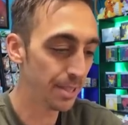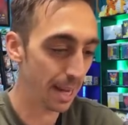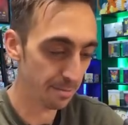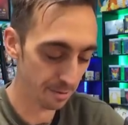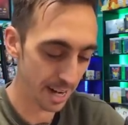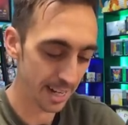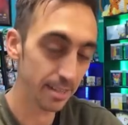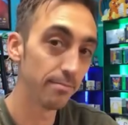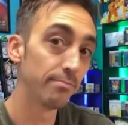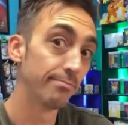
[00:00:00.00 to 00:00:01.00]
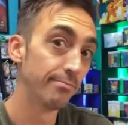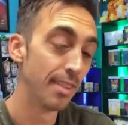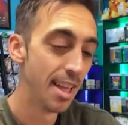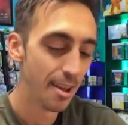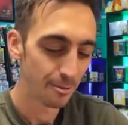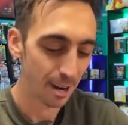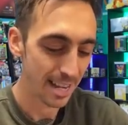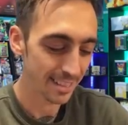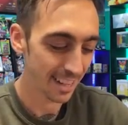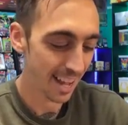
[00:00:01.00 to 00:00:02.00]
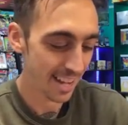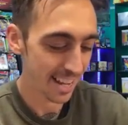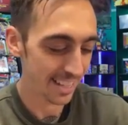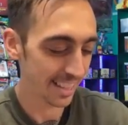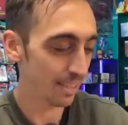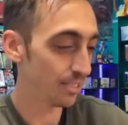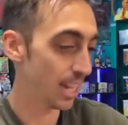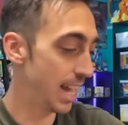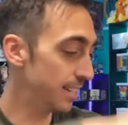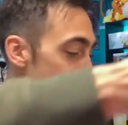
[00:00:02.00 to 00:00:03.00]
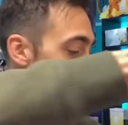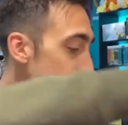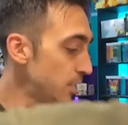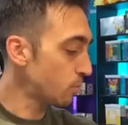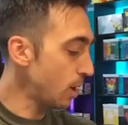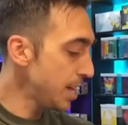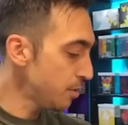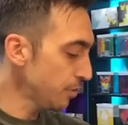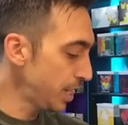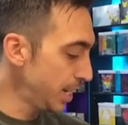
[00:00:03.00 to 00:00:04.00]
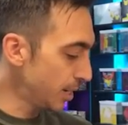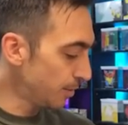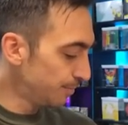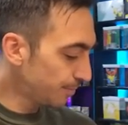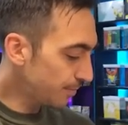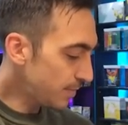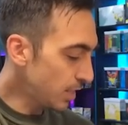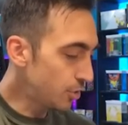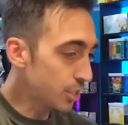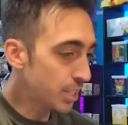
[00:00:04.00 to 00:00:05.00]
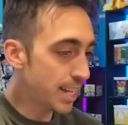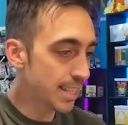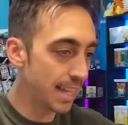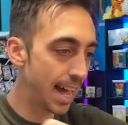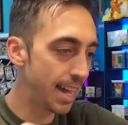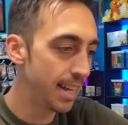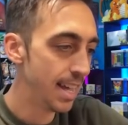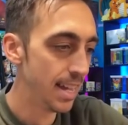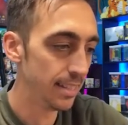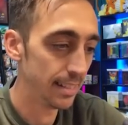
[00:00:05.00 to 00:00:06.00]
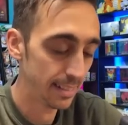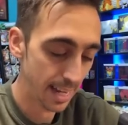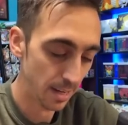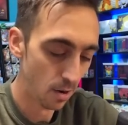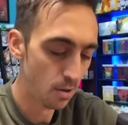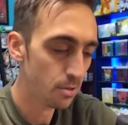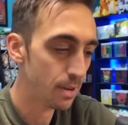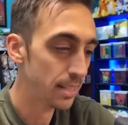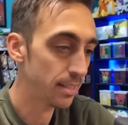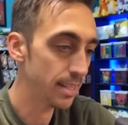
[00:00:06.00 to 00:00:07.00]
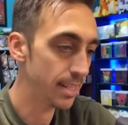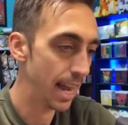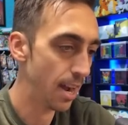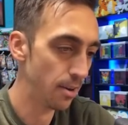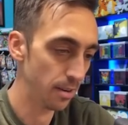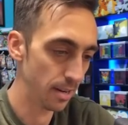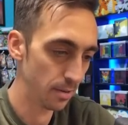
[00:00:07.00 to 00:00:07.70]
separated. Right side and left side. Set these right over here, just like that. And let's take all the rest of these out.